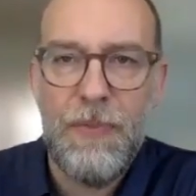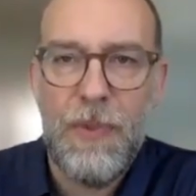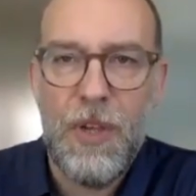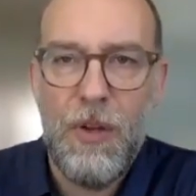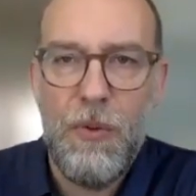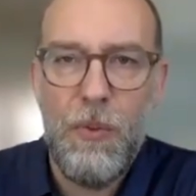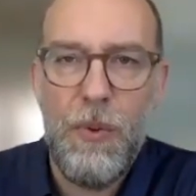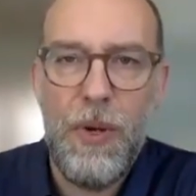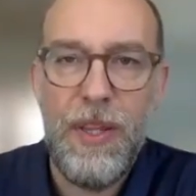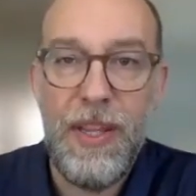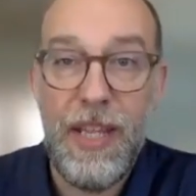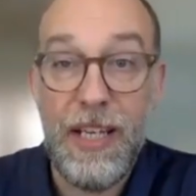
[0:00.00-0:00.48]

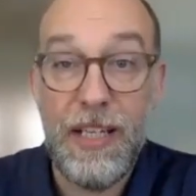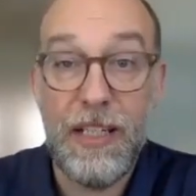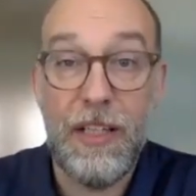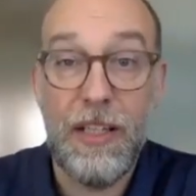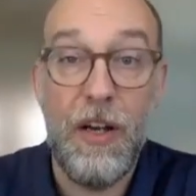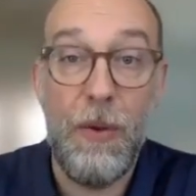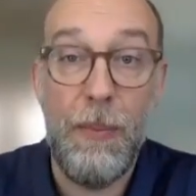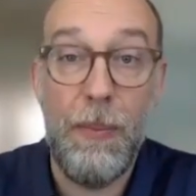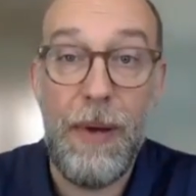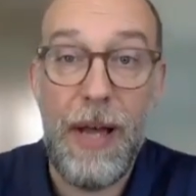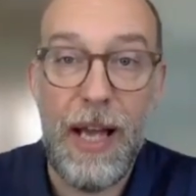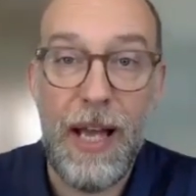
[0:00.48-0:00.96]
we then
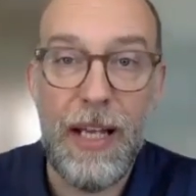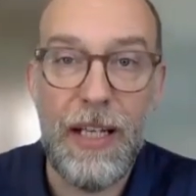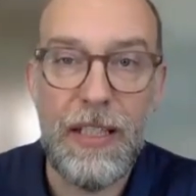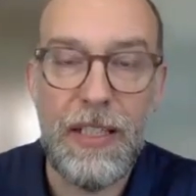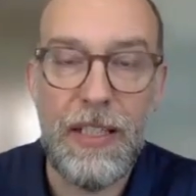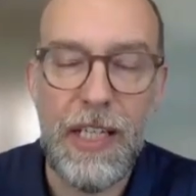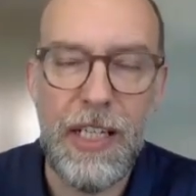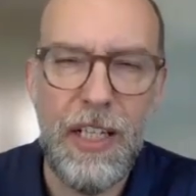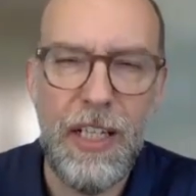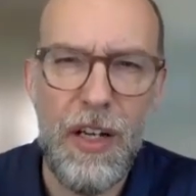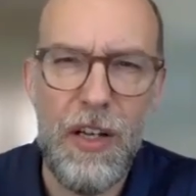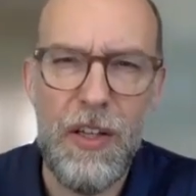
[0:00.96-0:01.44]
go back and
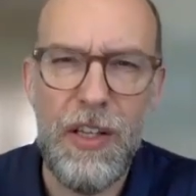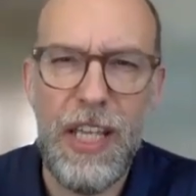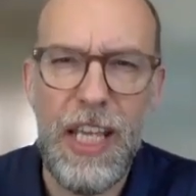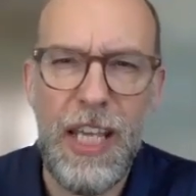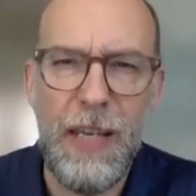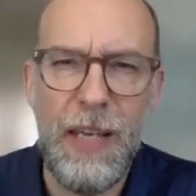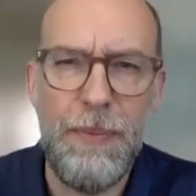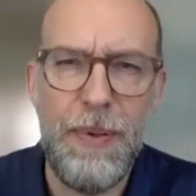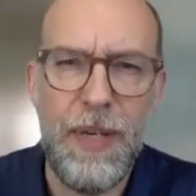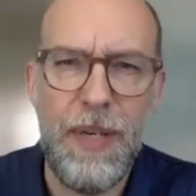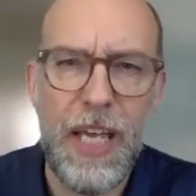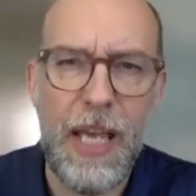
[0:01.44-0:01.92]
say, the
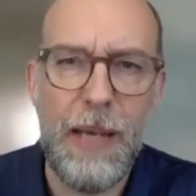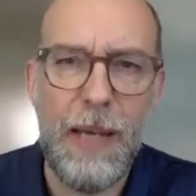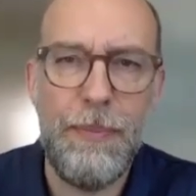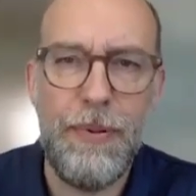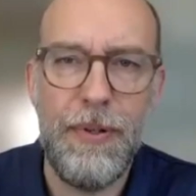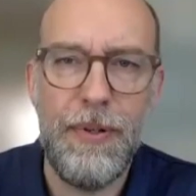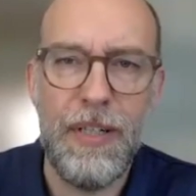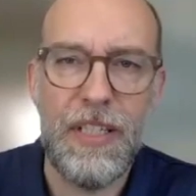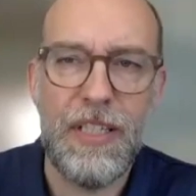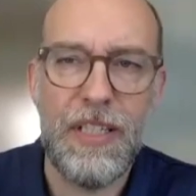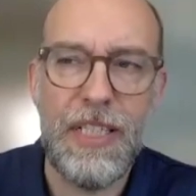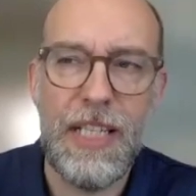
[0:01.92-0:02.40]
EPA
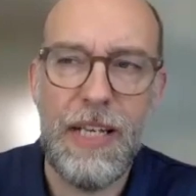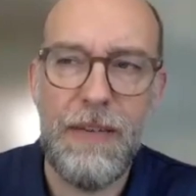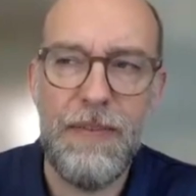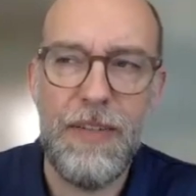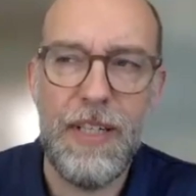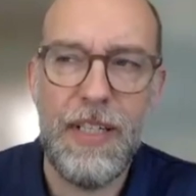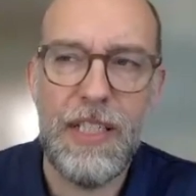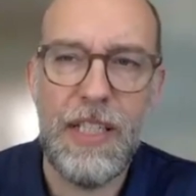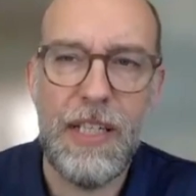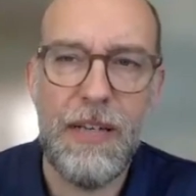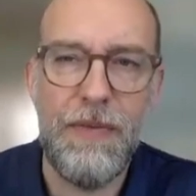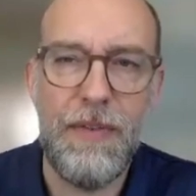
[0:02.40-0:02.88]
put a
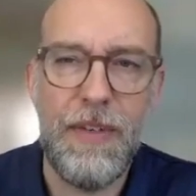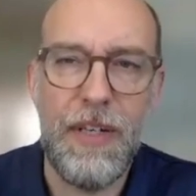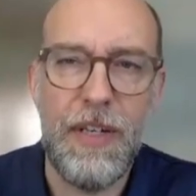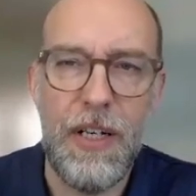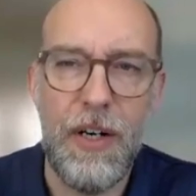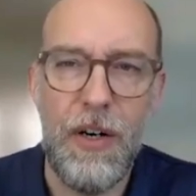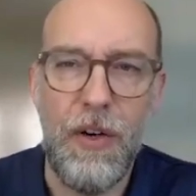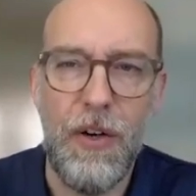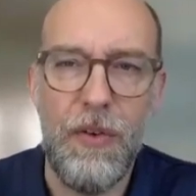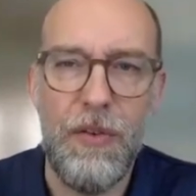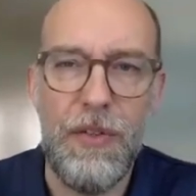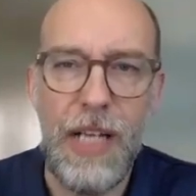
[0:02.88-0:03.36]

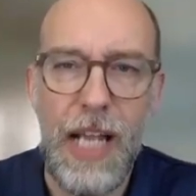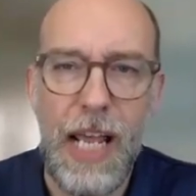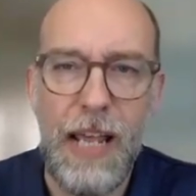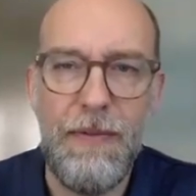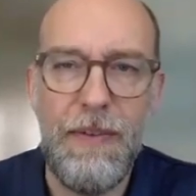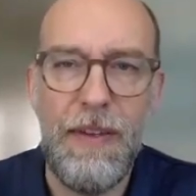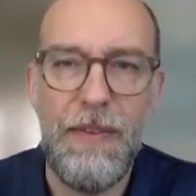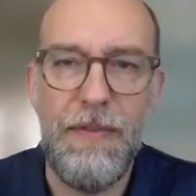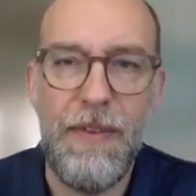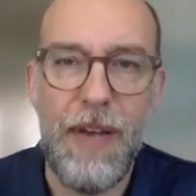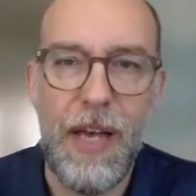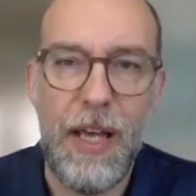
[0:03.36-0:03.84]
77-year-old
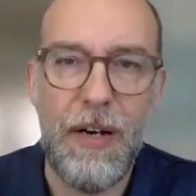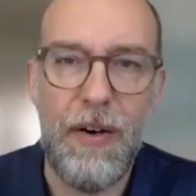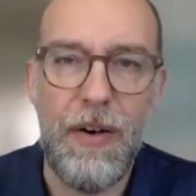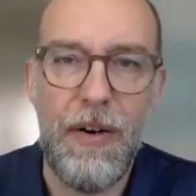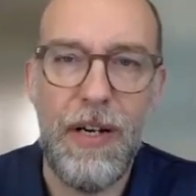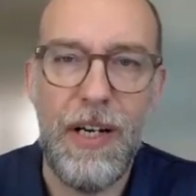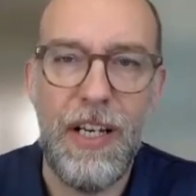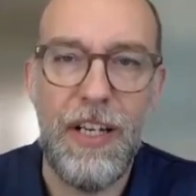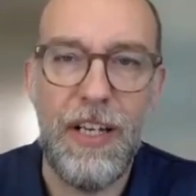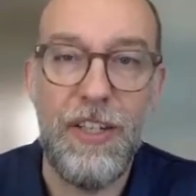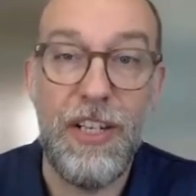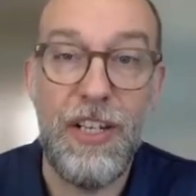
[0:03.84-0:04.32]
Navy
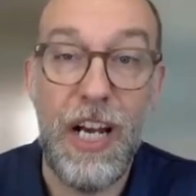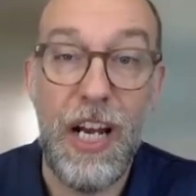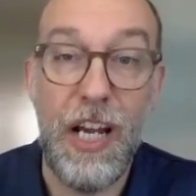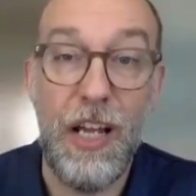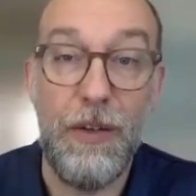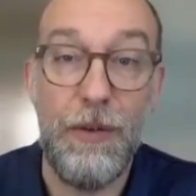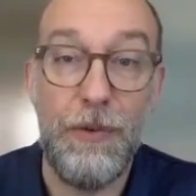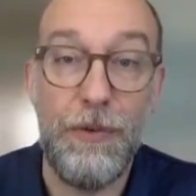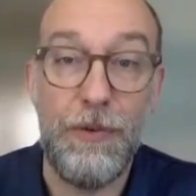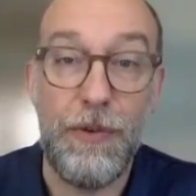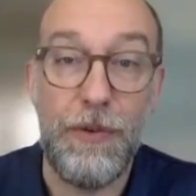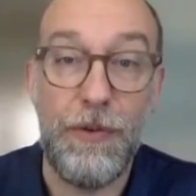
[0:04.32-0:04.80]
veteran in
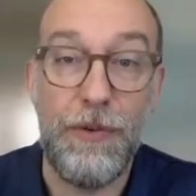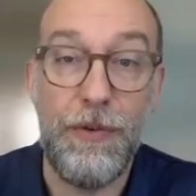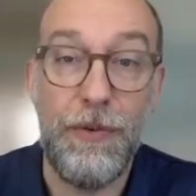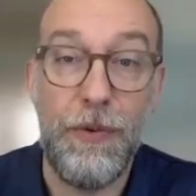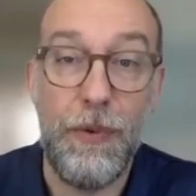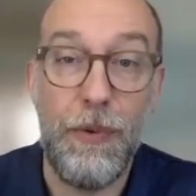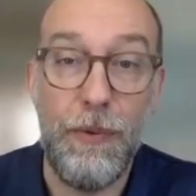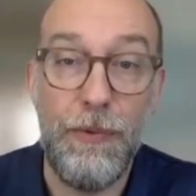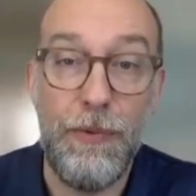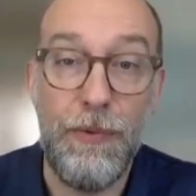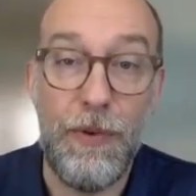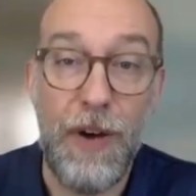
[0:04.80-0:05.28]
jail
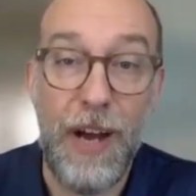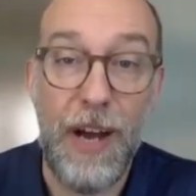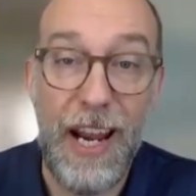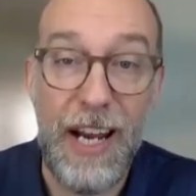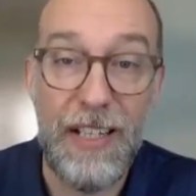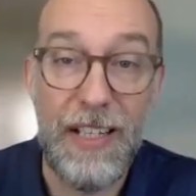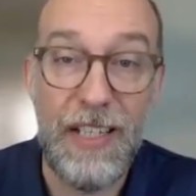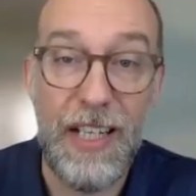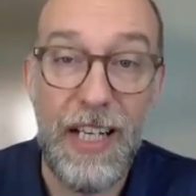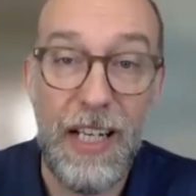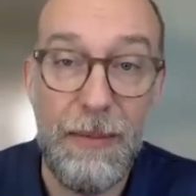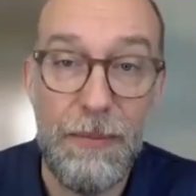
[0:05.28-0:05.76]
for
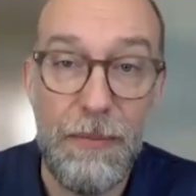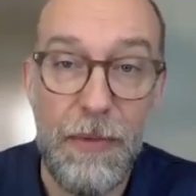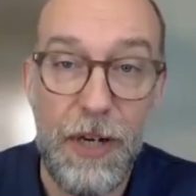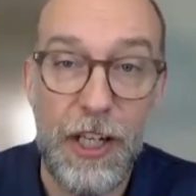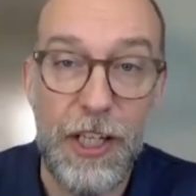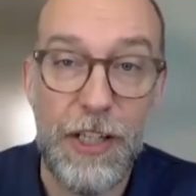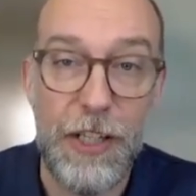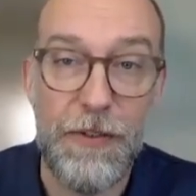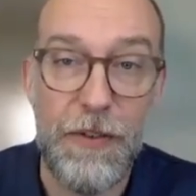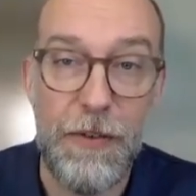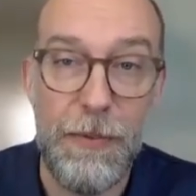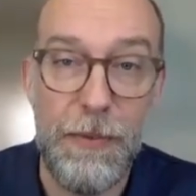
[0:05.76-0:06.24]
18
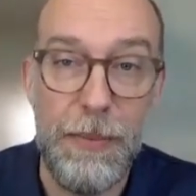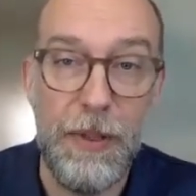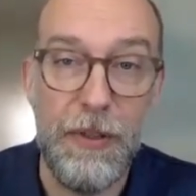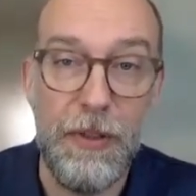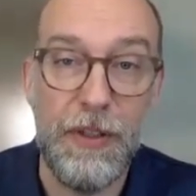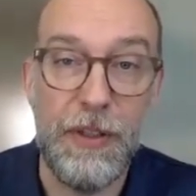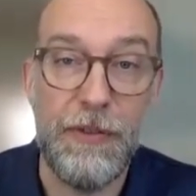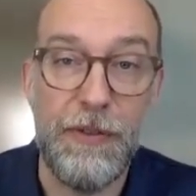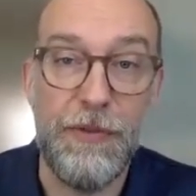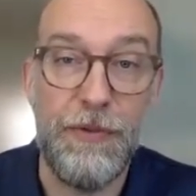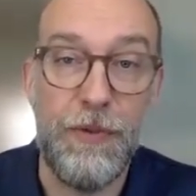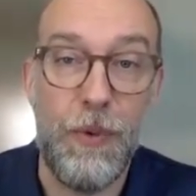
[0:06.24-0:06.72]
months for
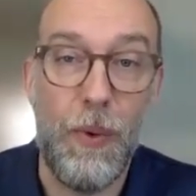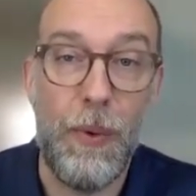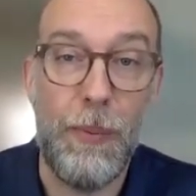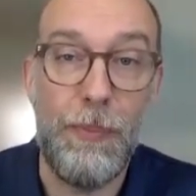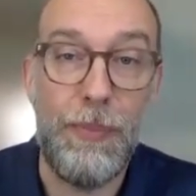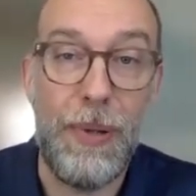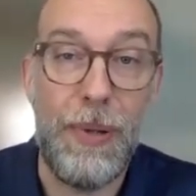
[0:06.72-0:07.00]
building 4